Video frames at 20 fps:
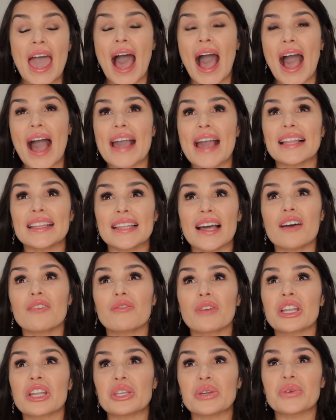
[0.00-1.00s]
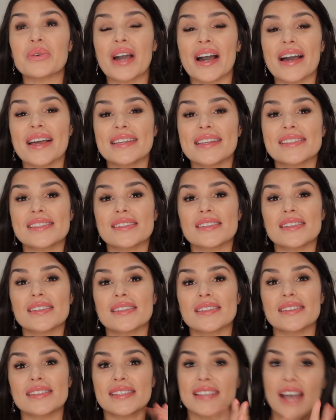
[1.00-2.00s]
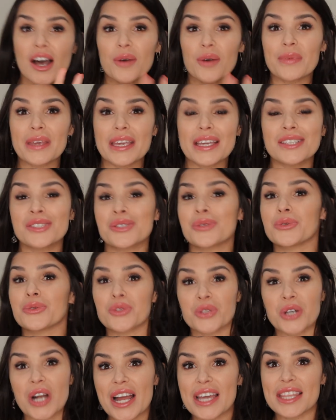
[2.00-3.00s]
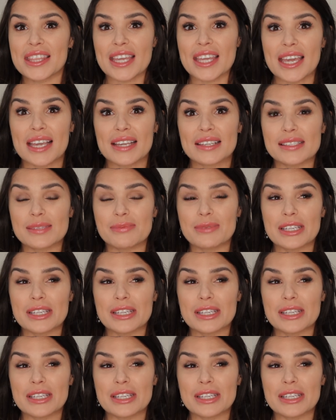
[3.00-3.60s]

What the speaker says: I love when you guys tell me to try things,